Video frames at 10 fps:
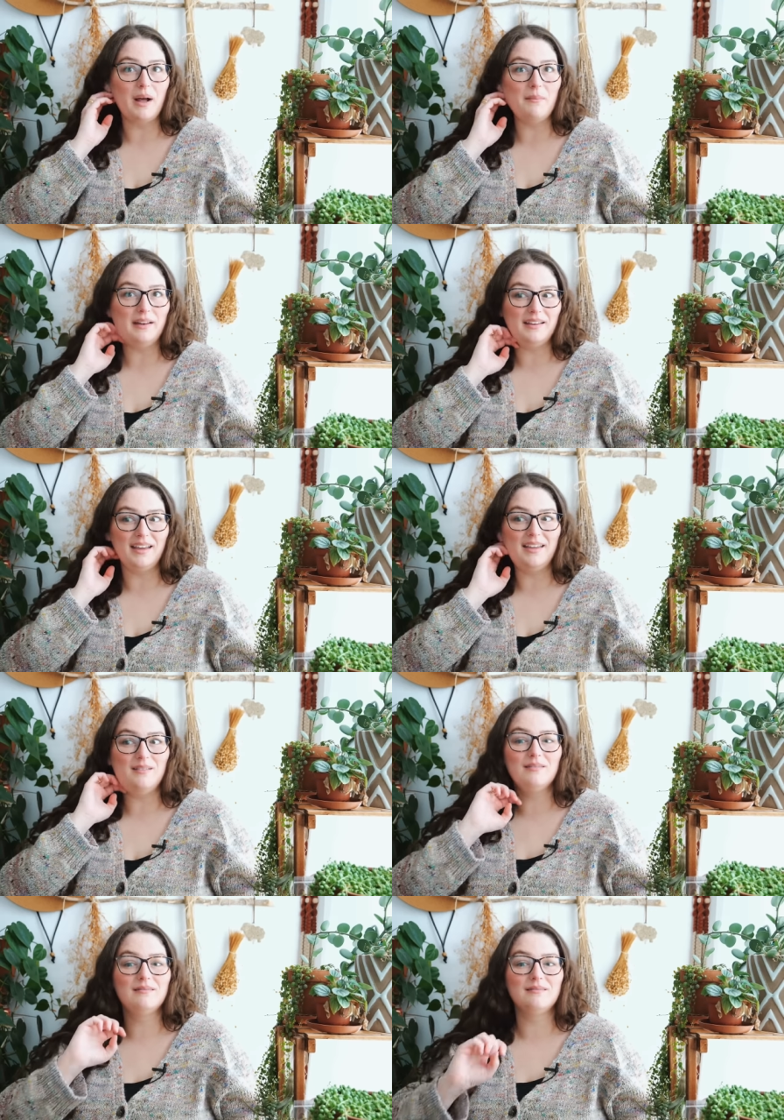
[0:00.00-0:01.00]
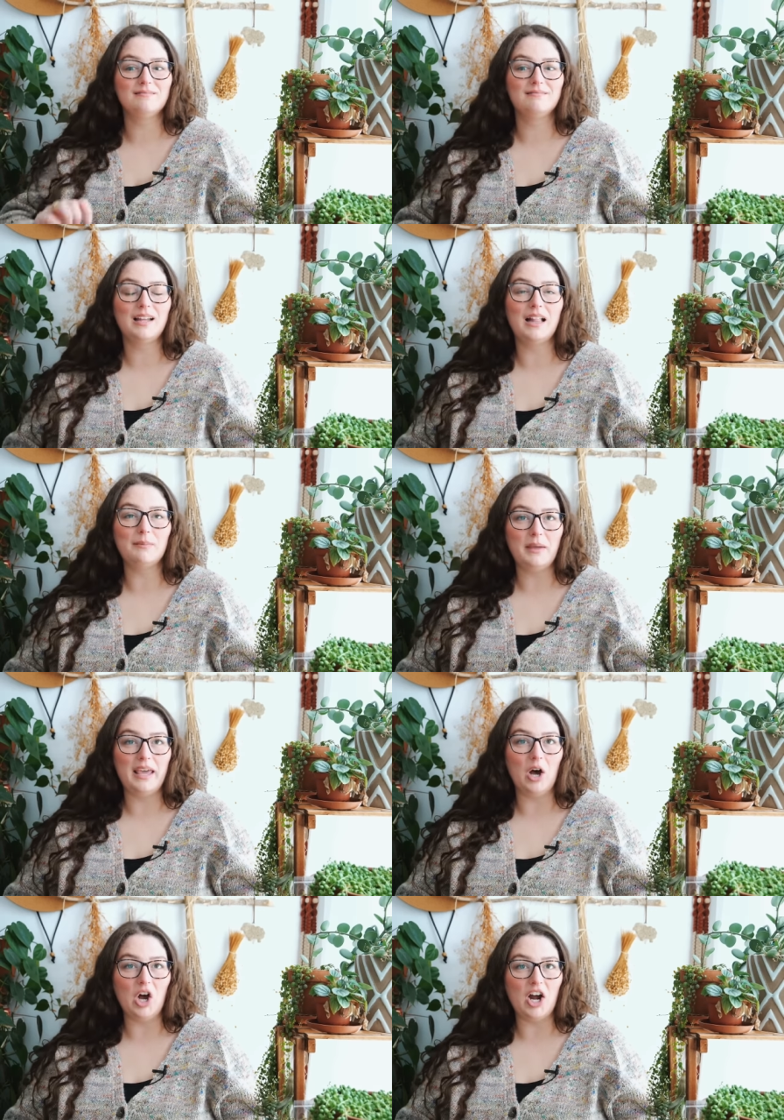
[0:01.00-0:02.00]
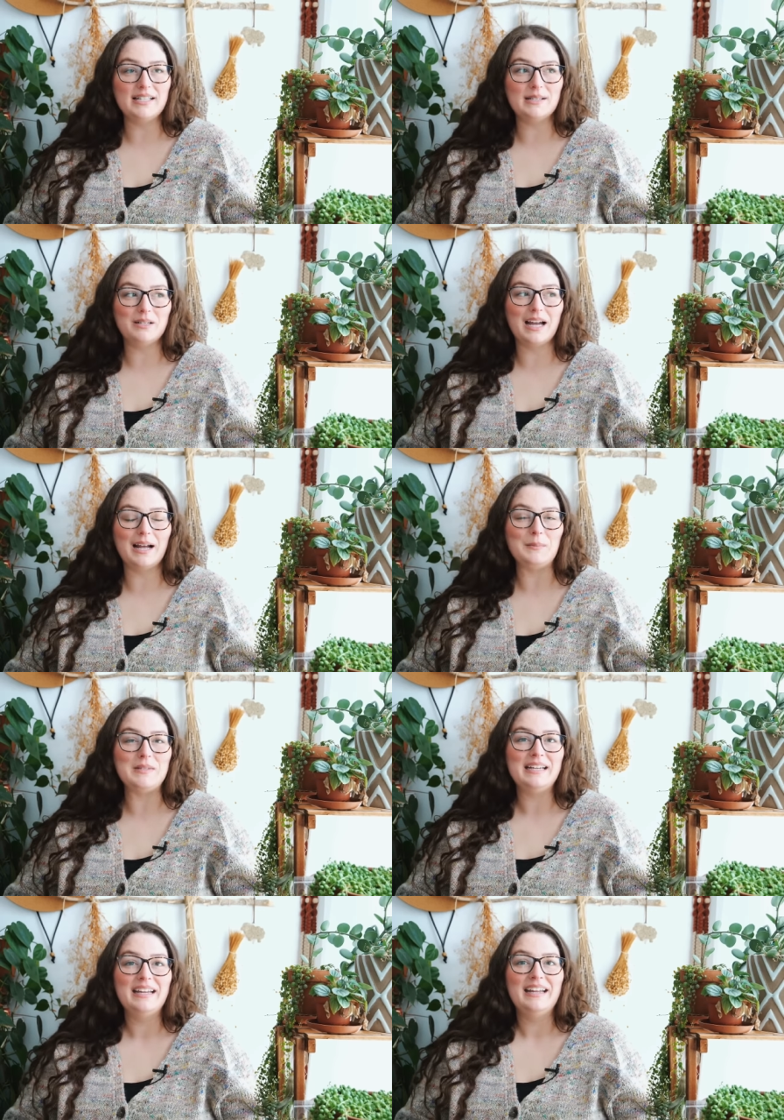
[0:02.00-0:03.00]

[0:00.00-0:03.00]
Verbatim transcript: up and get a bit hot sometimes,